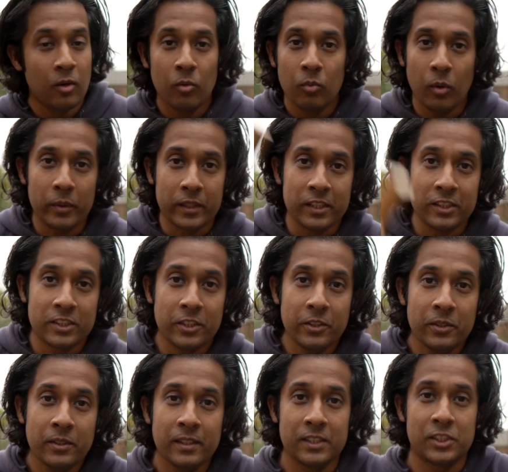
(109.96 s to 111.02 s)
What we're going to do
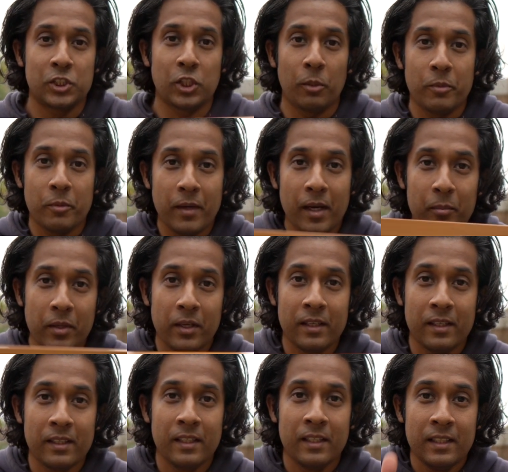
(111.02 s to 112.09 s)
is chop them up
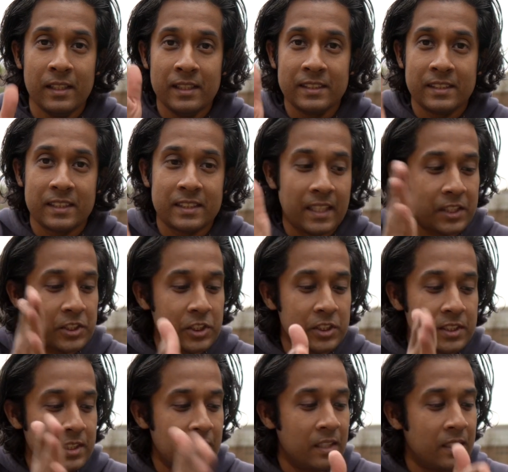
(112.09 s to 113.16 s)
into
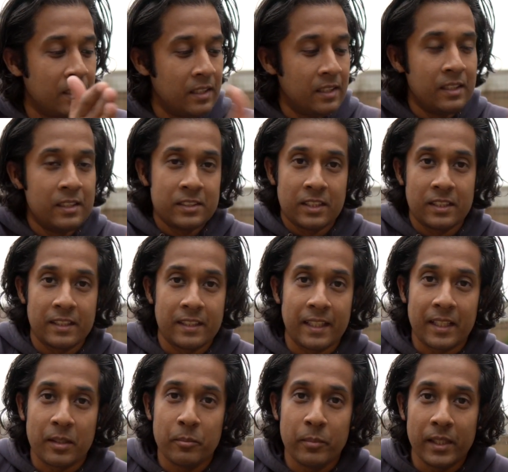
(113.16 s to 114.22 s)
sections so that they
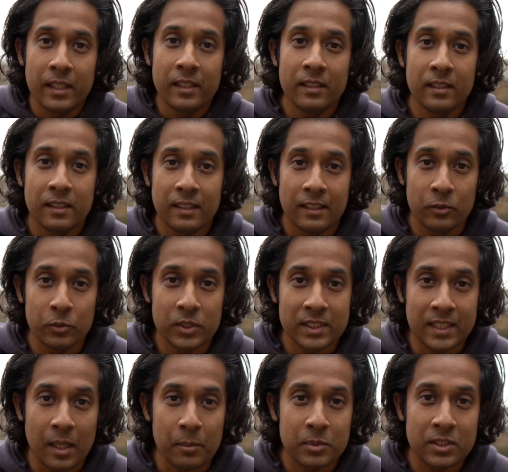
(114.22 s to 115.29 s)
can be little
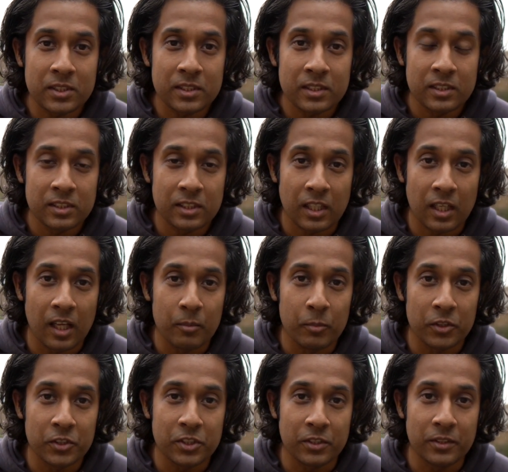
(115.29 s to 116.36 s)
steps to climb
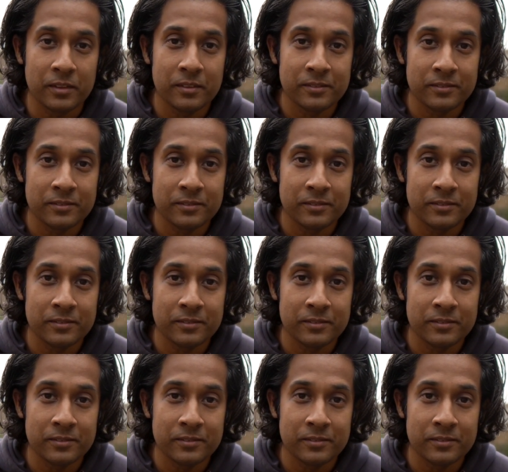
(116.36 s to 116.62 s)
onto.